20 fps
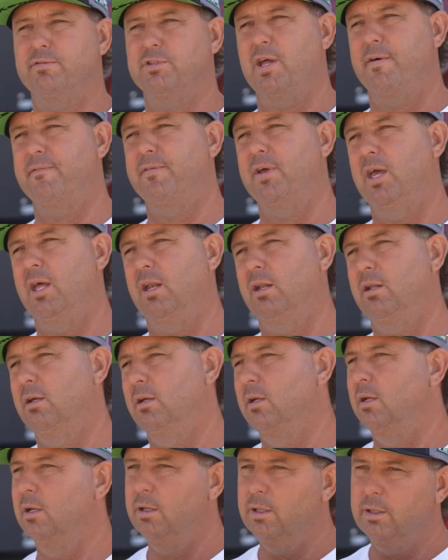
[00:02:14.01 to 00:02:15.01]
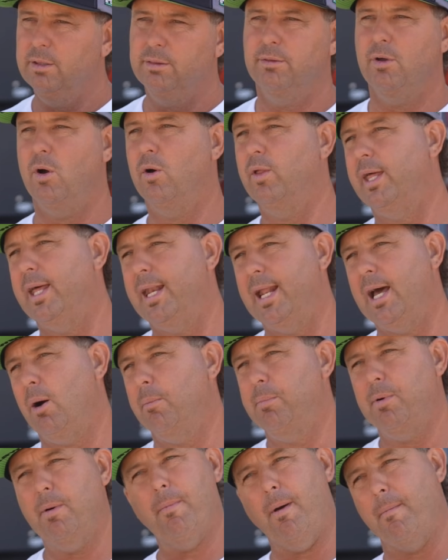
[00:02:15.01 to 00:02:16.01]
stuff in, throw that
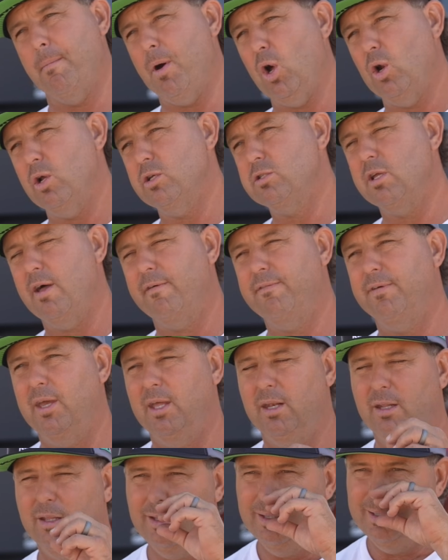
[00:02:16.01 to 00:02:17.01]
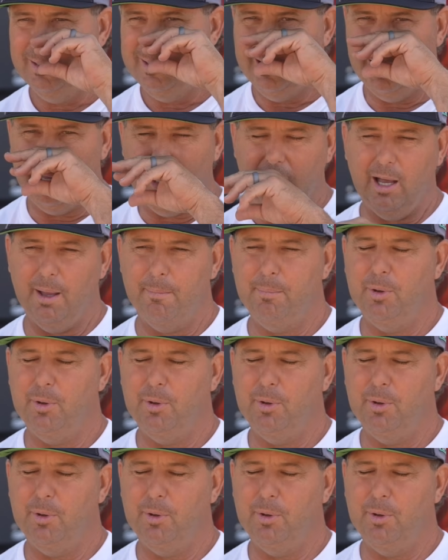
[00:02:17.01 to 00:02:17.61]
out, put my moto stuff in. I